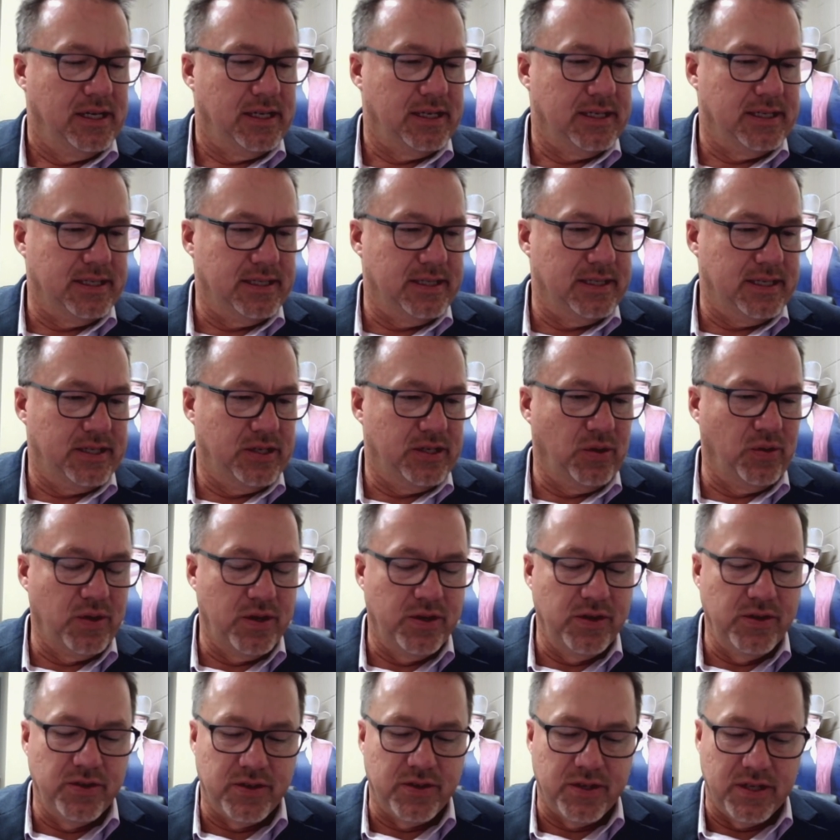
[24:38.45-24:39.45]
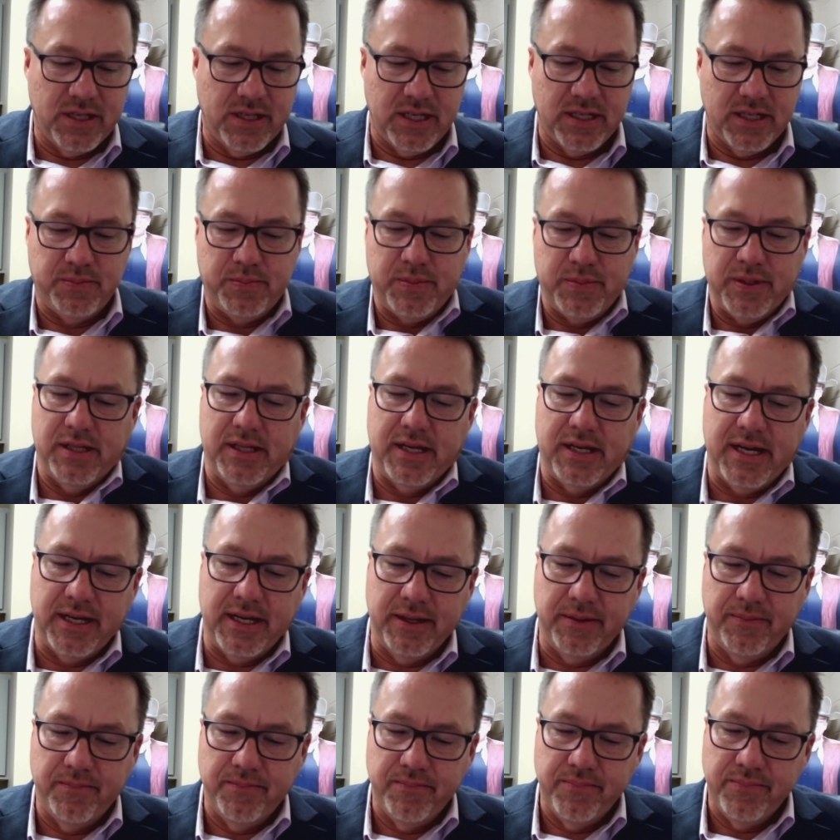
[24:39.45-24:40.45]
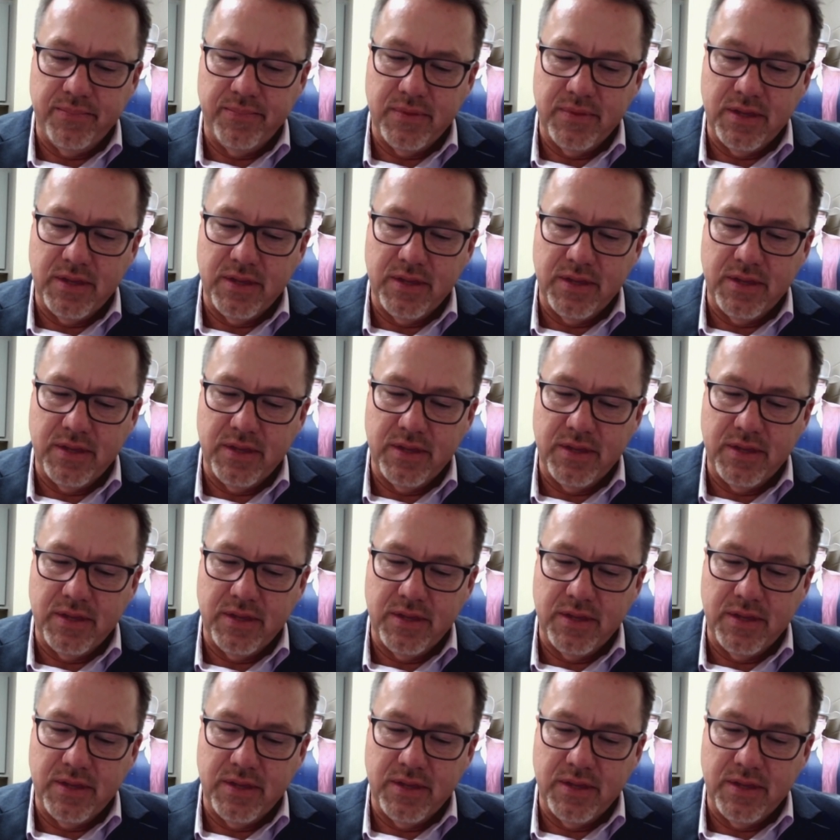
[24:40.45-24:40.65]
I told Houston this, but like,